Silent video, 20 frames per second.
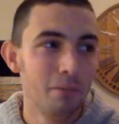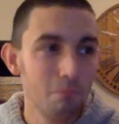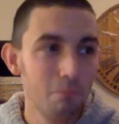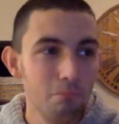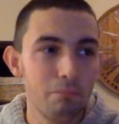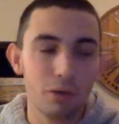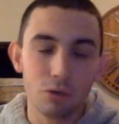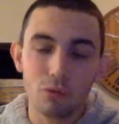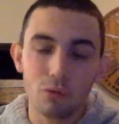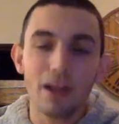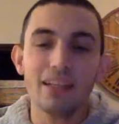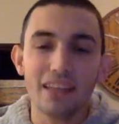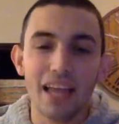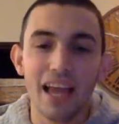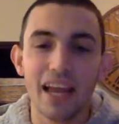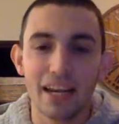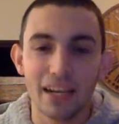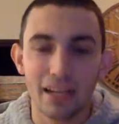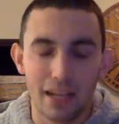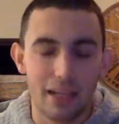But right
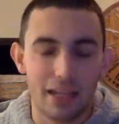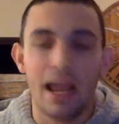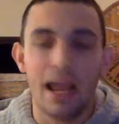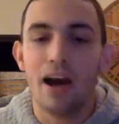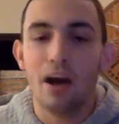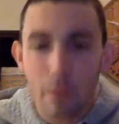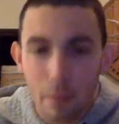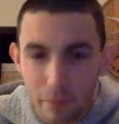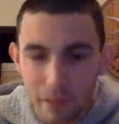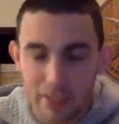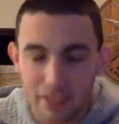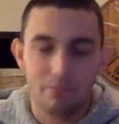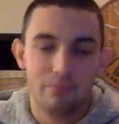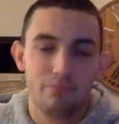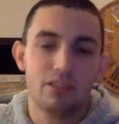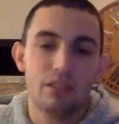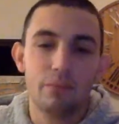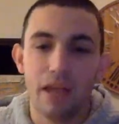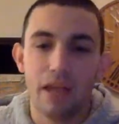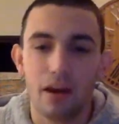then, Alabama,
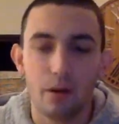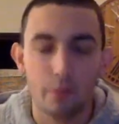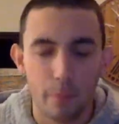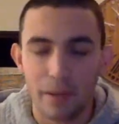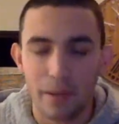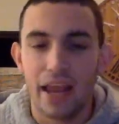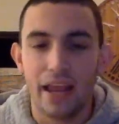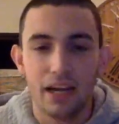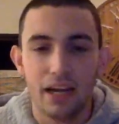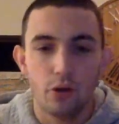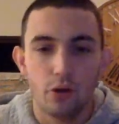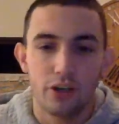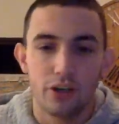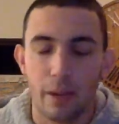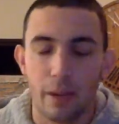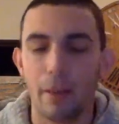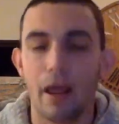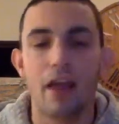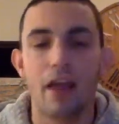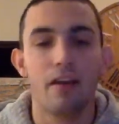somehow Alabama guy hit a Notre
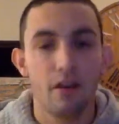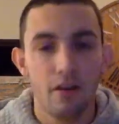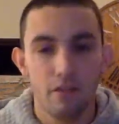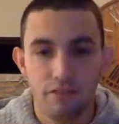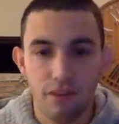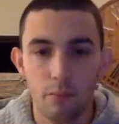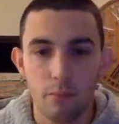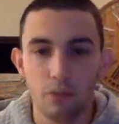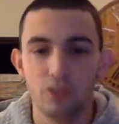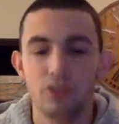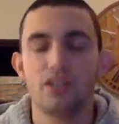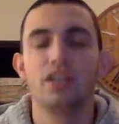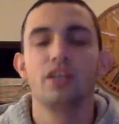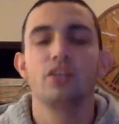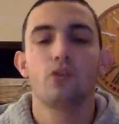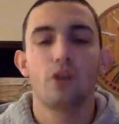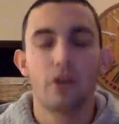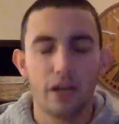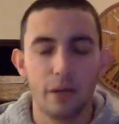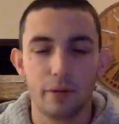Dame guy, fumbled,
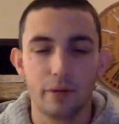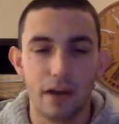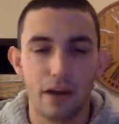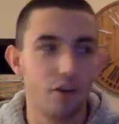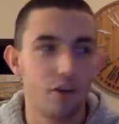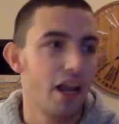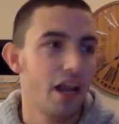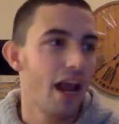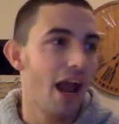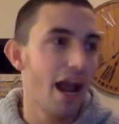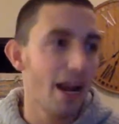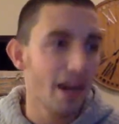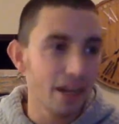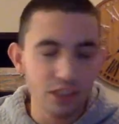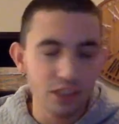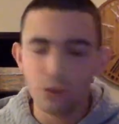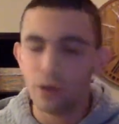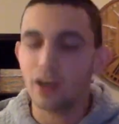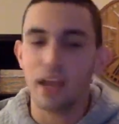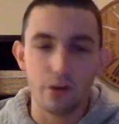Notre Dame recovered. And I
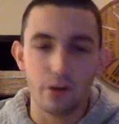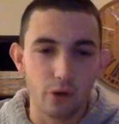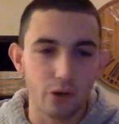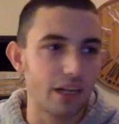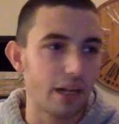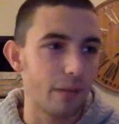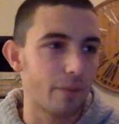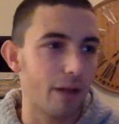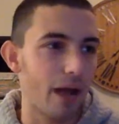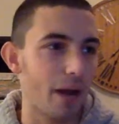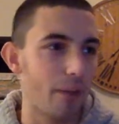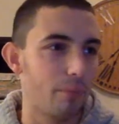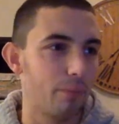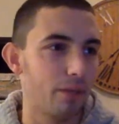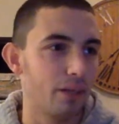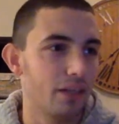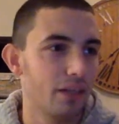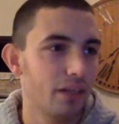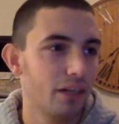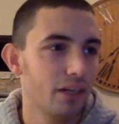knew, okay, Notre Dame got it,
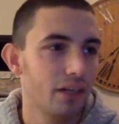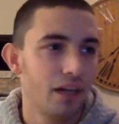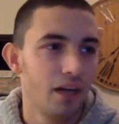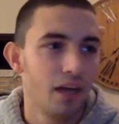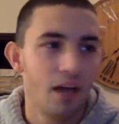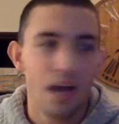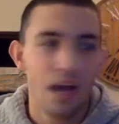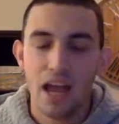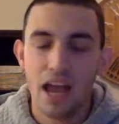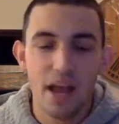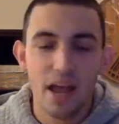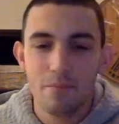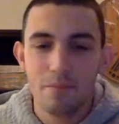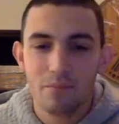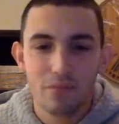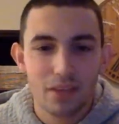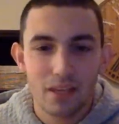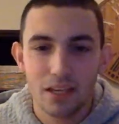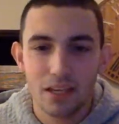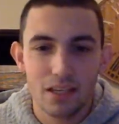but
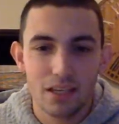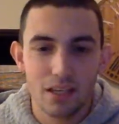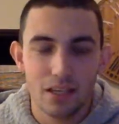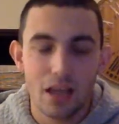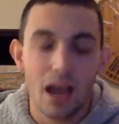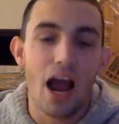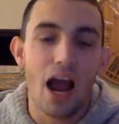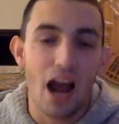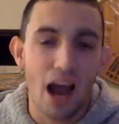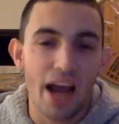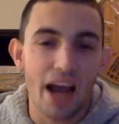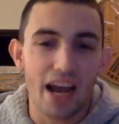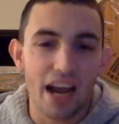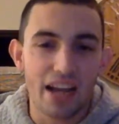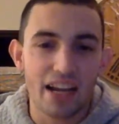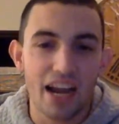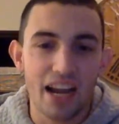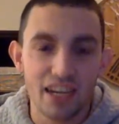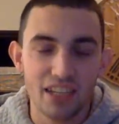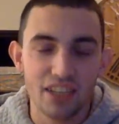I
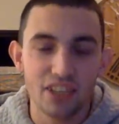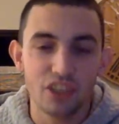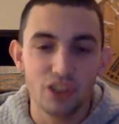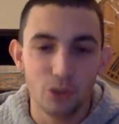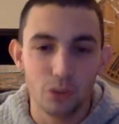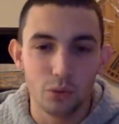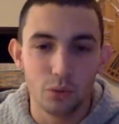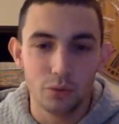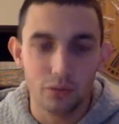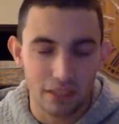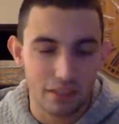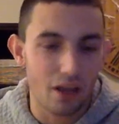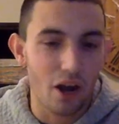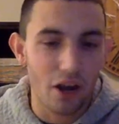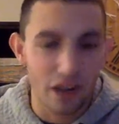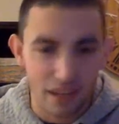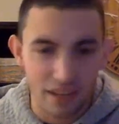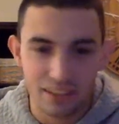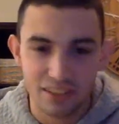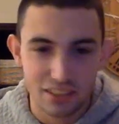kind of knew,
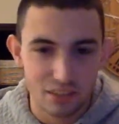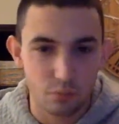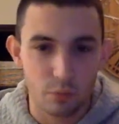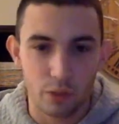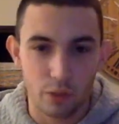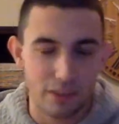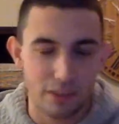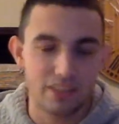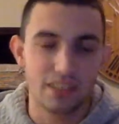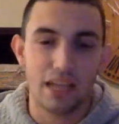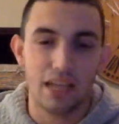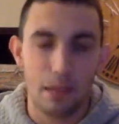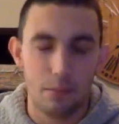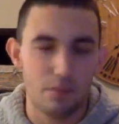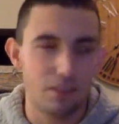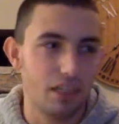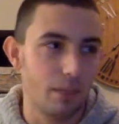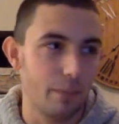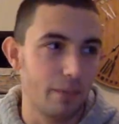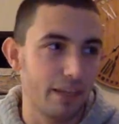okay, this is where the rest of the game
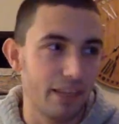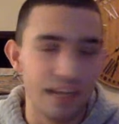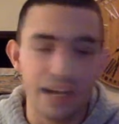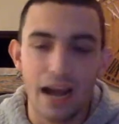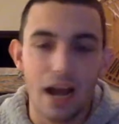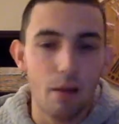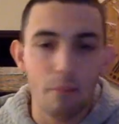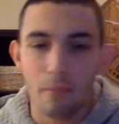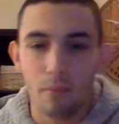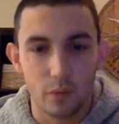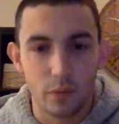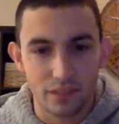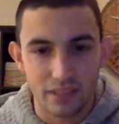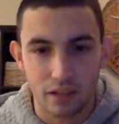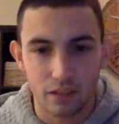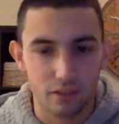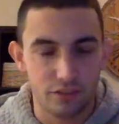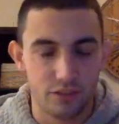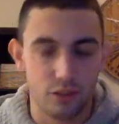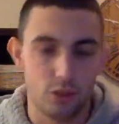is going to be. And then Alabama went
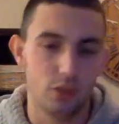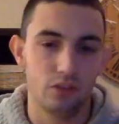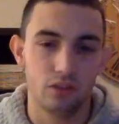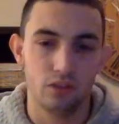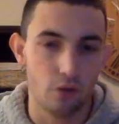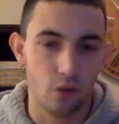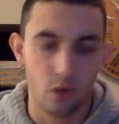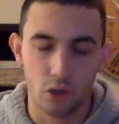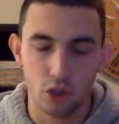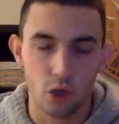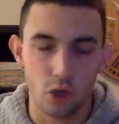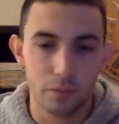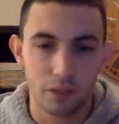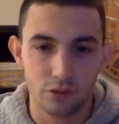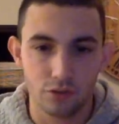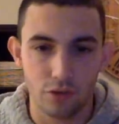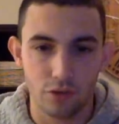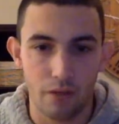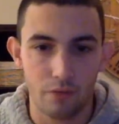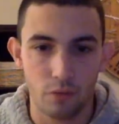down the field on the opening
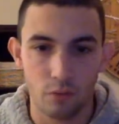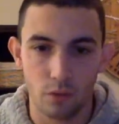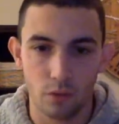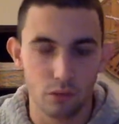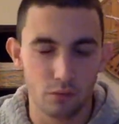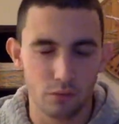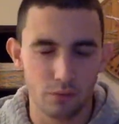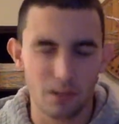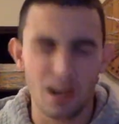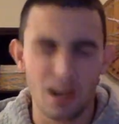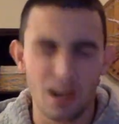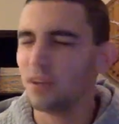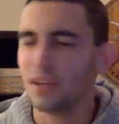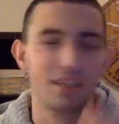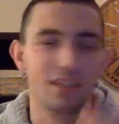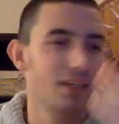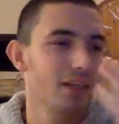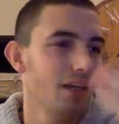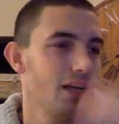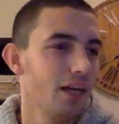drive and won the Rose Bowl.
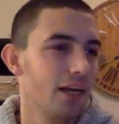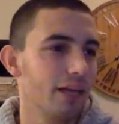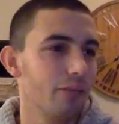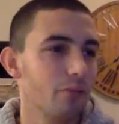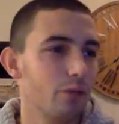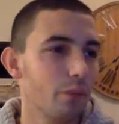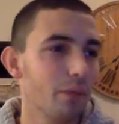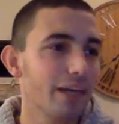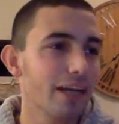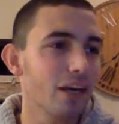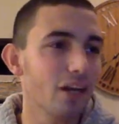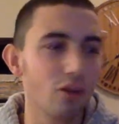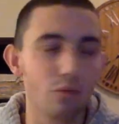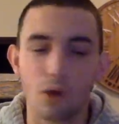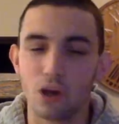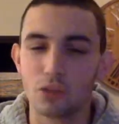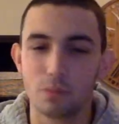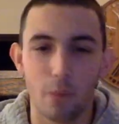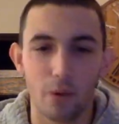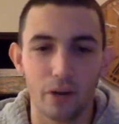Oh, can we get on the
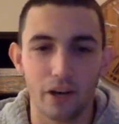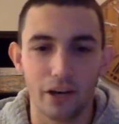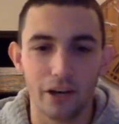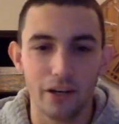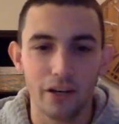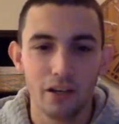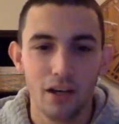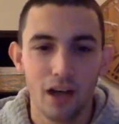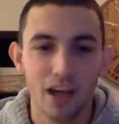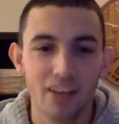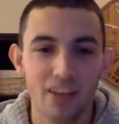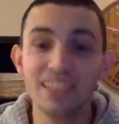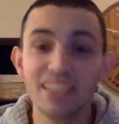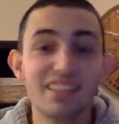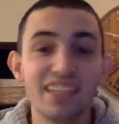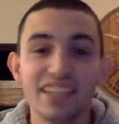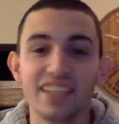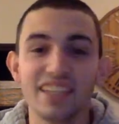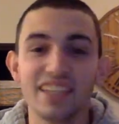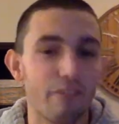Rose Bowl here? This
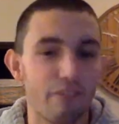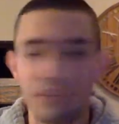did not